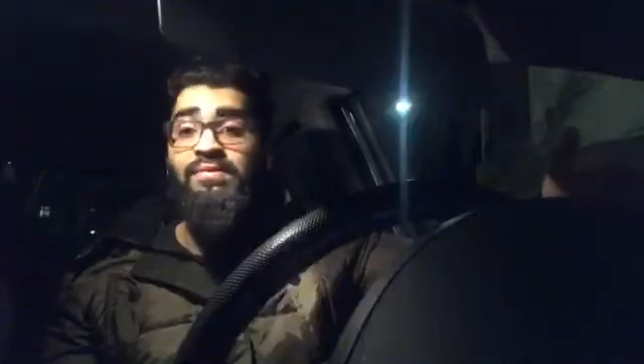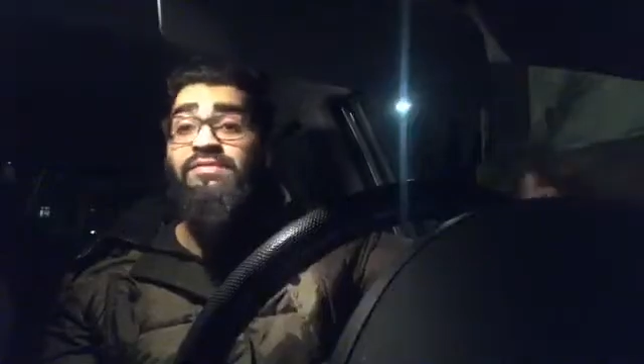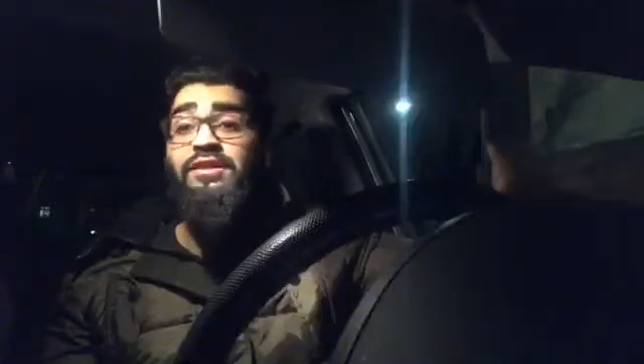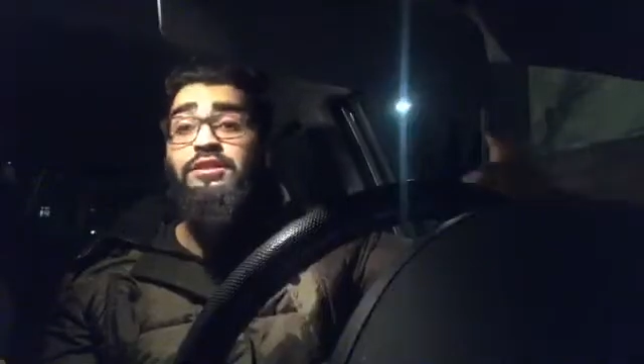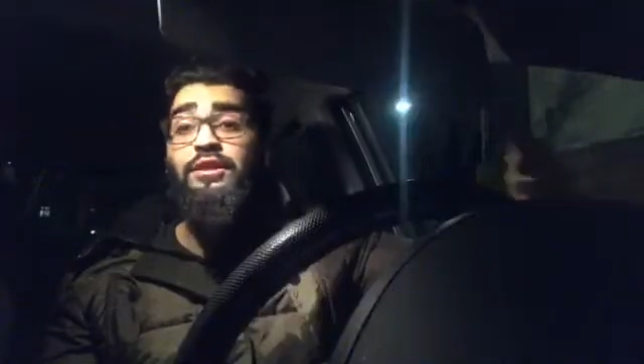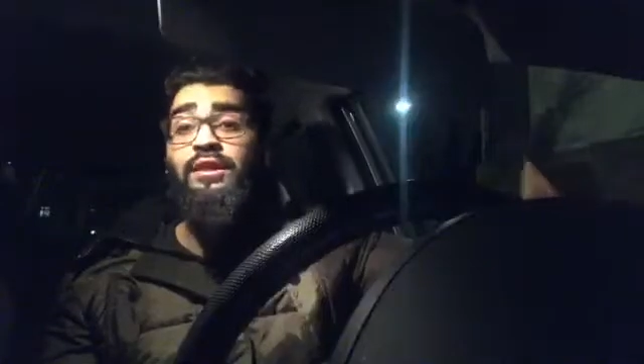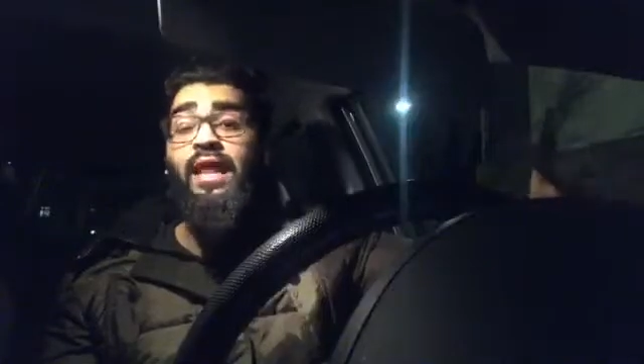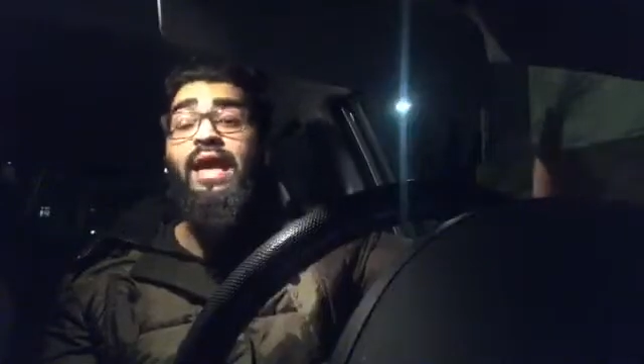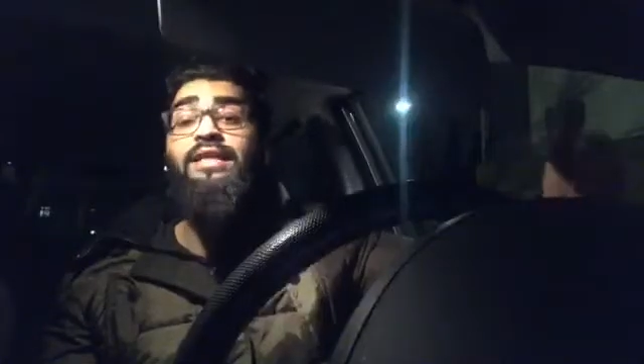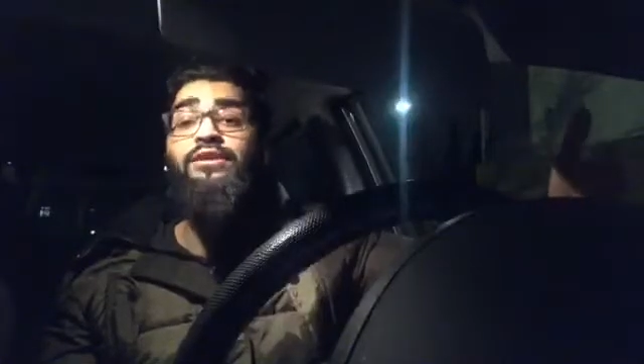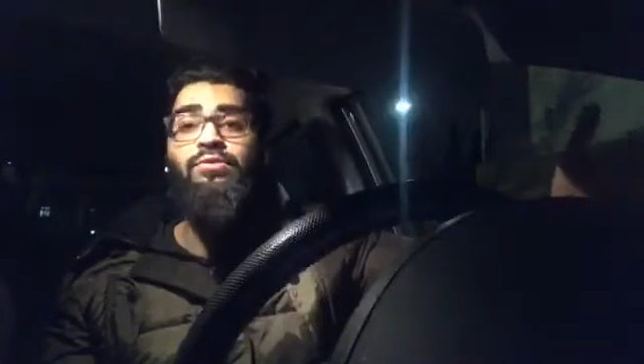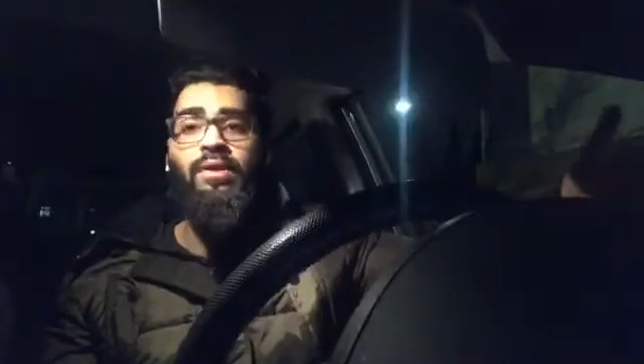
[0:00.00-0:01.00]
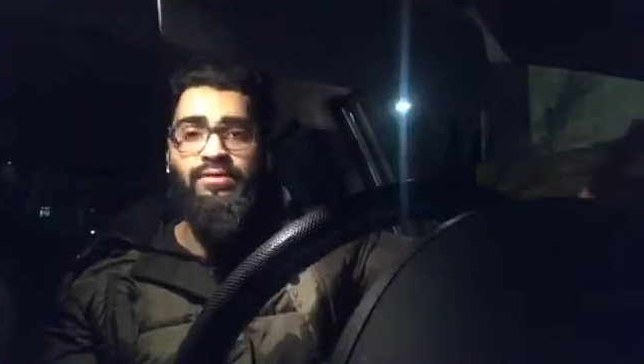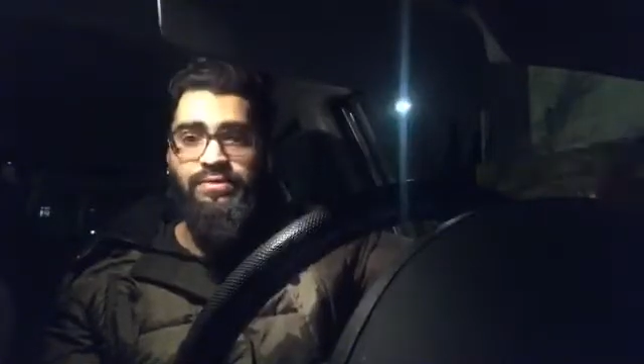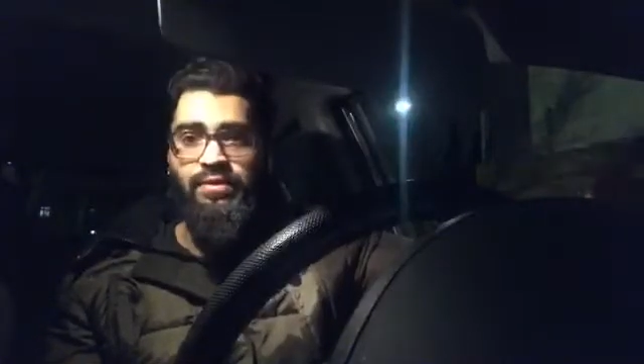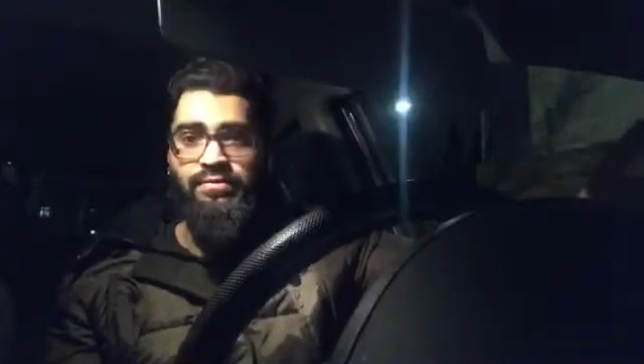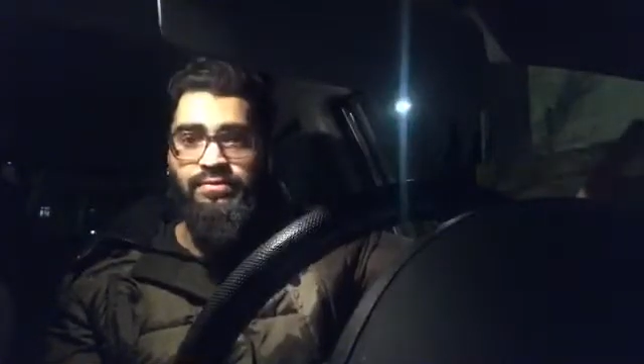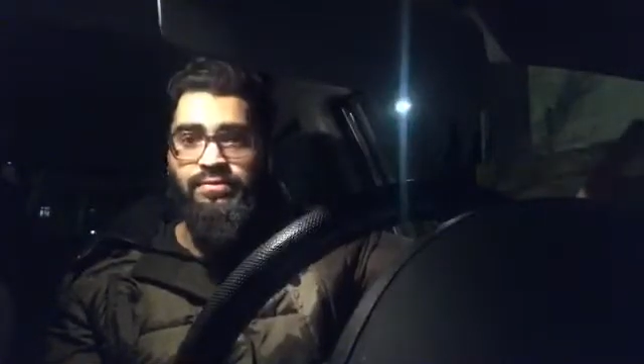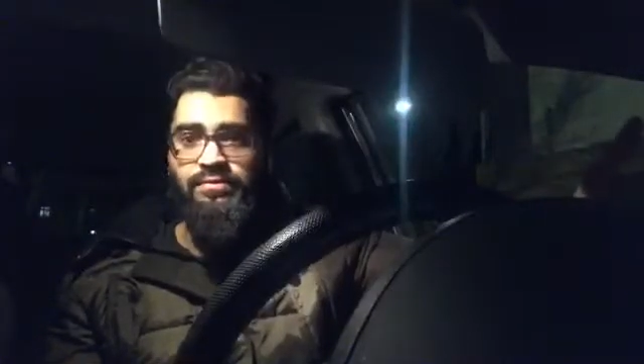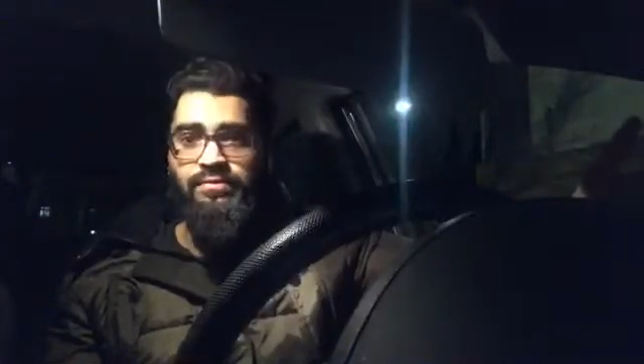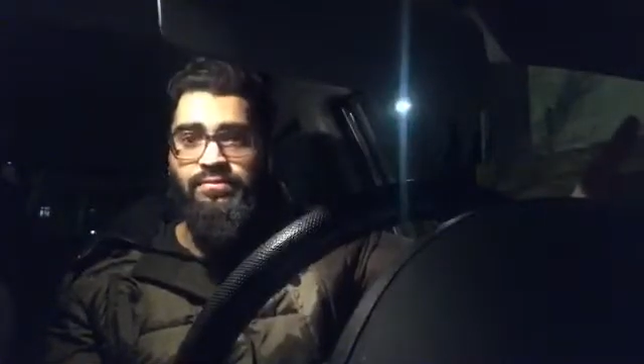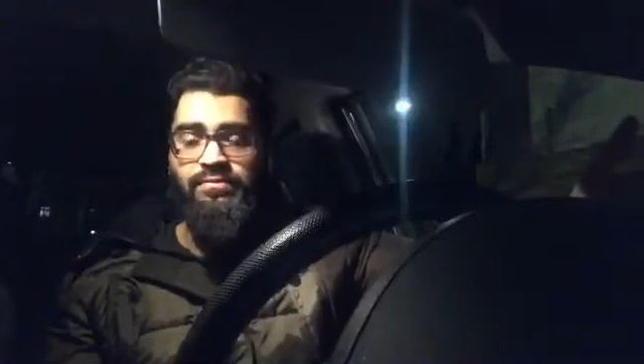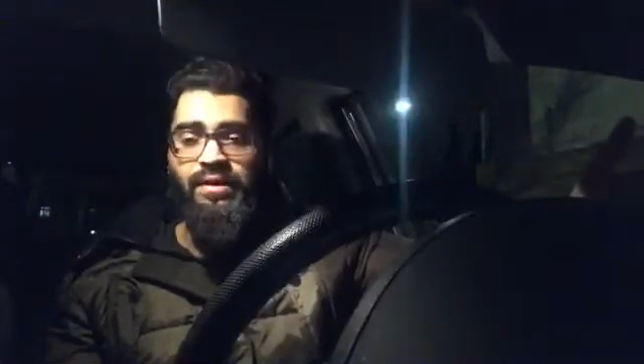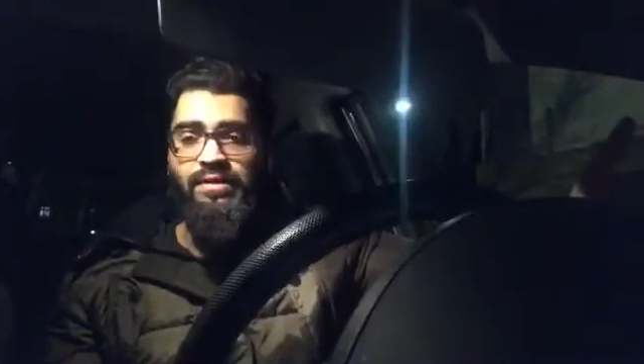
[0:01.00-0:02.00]
We've actually lied to ourselves,
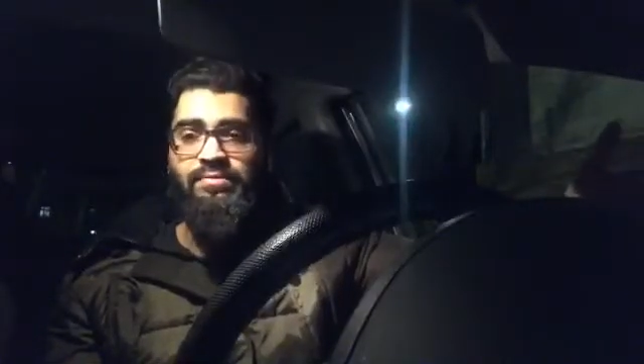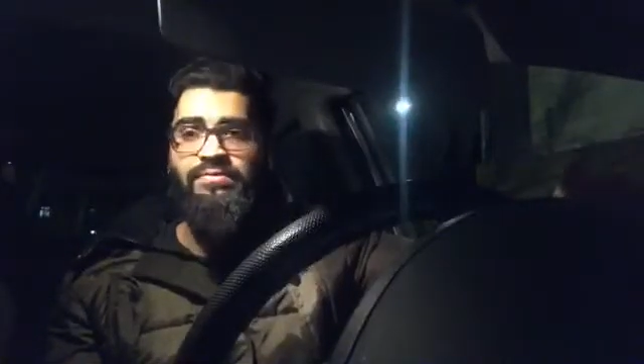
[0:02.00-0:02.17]
right?